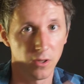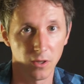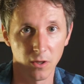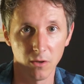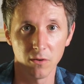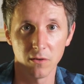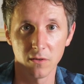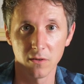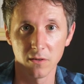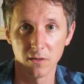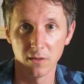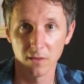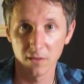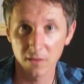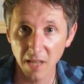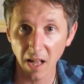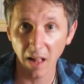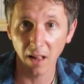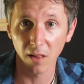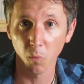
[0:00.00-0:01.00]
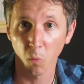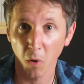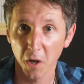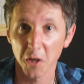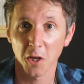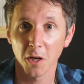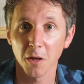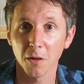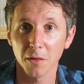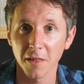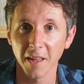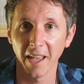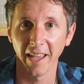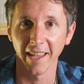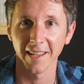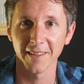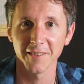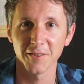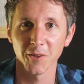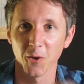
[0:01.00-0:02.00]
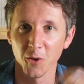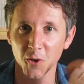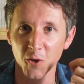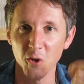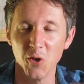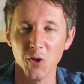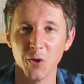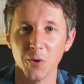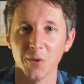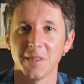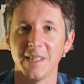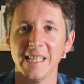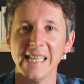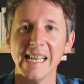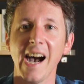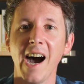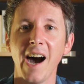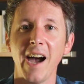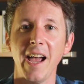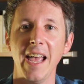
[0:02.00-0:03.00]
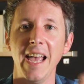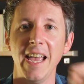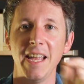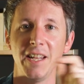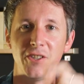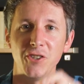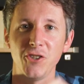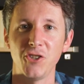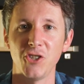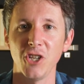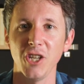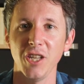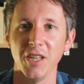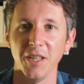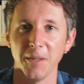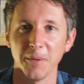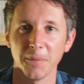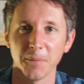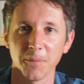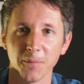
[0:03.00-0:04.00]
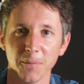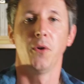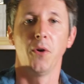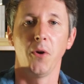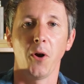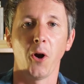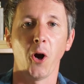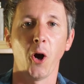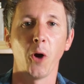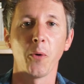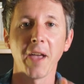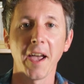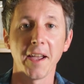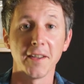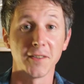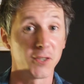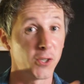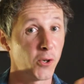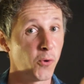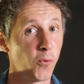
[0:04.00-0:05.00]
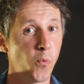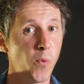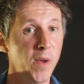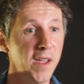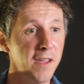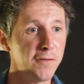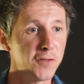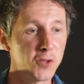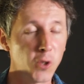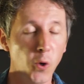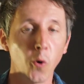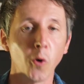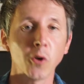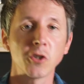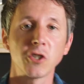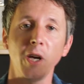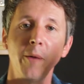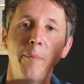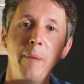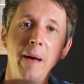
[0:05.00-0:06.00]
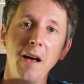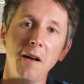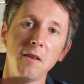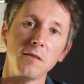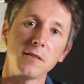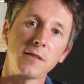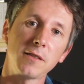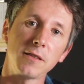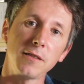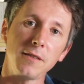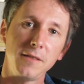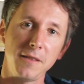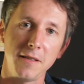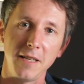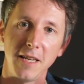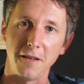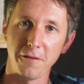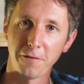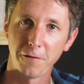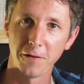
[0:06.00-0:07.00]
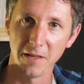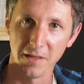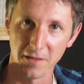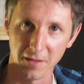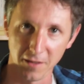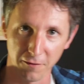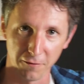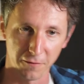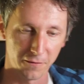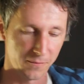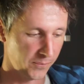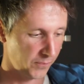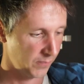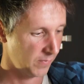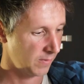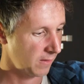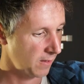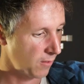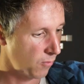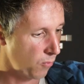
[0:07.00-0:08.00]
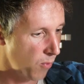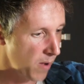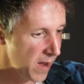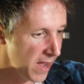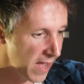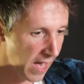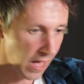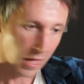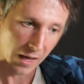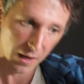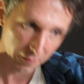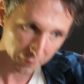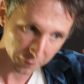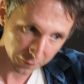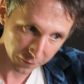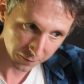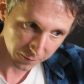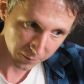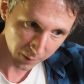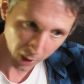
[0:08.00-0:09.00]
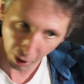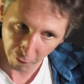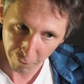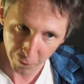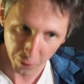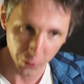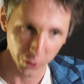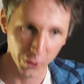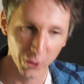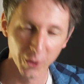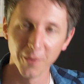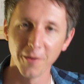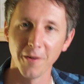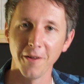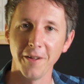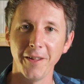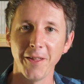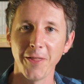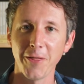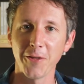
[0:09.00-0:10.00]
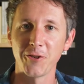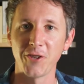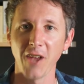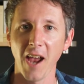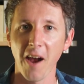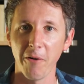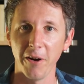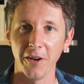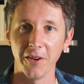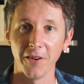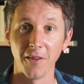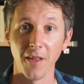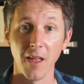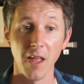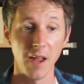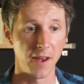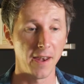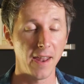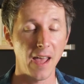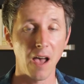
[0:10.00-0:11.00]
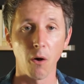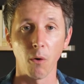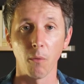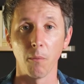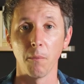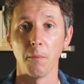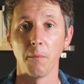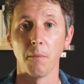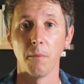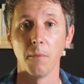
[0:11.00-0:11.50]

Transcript: You tell what you think, so you use the ing. Okay, so we've talked about the infinitive. We have covered the gerund. Now,